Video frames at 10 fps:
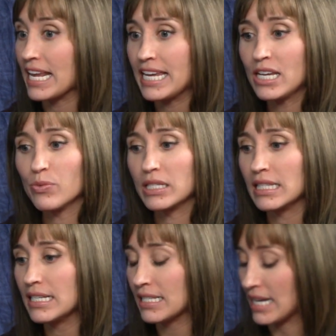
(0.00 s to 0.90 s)
he was
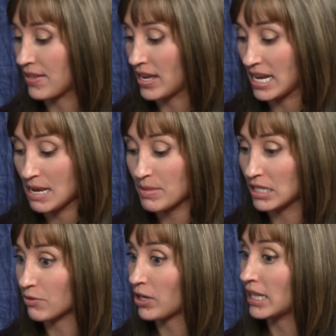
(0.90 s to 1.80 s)
listening and then him and
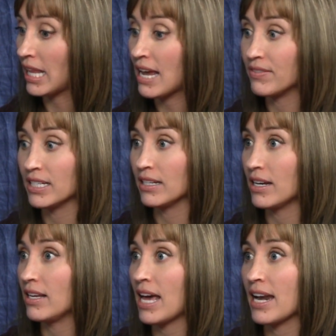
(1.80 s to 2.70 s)
his friend left and
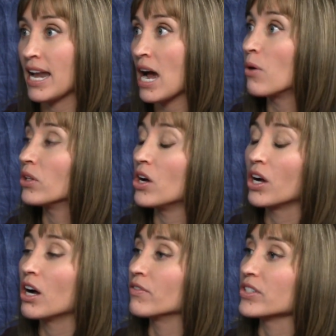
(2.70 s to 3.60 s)
had an hour long
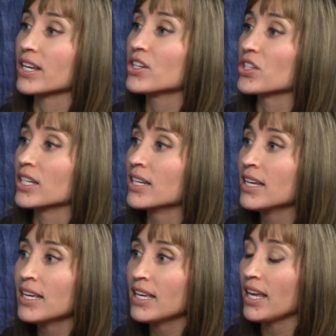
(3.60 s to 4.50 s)
conversation
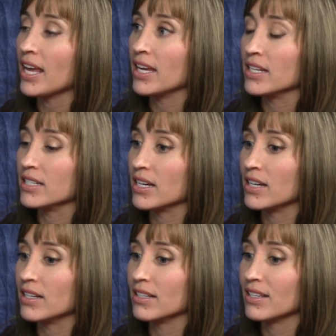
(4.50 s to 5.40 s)
and
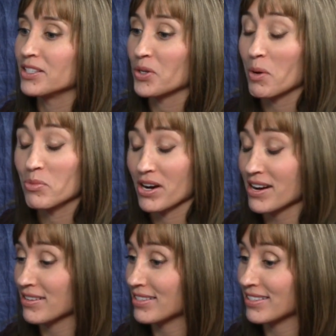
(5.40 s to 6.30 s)
uh, and so our
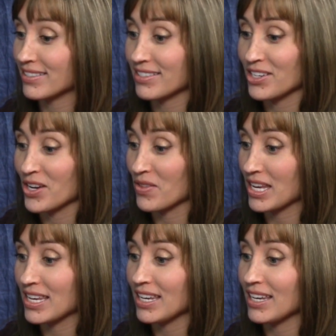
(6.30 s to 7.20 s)
prayers is you know that
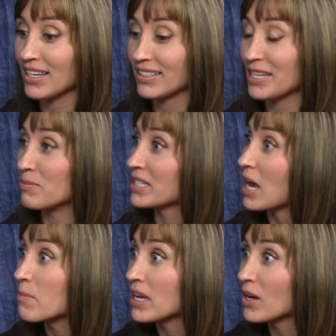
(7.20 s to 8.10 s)
he keeps
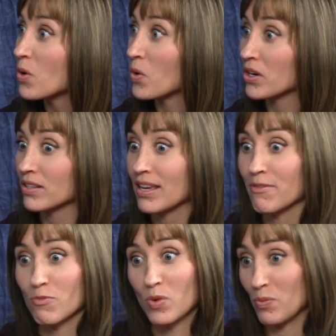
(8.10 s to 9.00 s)
coming or
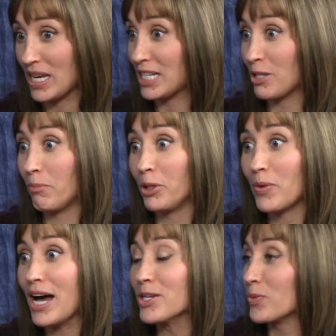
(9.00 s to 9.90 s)
if when we get to the blue
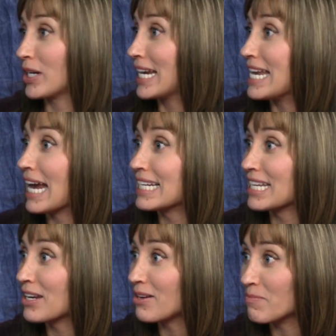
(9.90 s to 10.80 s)
house we're
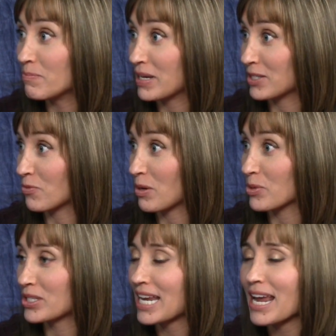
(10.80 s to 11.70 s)
connected because yeah. of
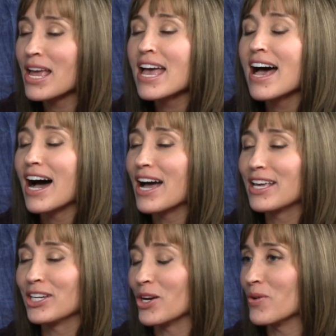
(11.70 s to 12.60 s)
Weber State
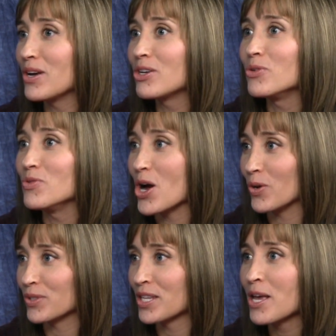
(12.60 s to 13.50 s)
you know who
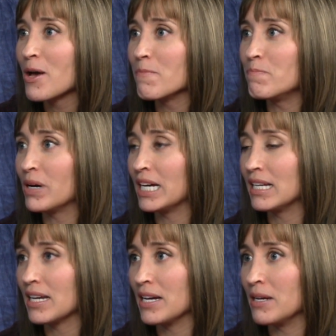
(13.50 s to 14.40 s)
knows
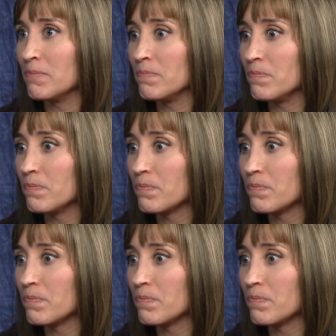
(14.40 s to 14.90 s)
but um,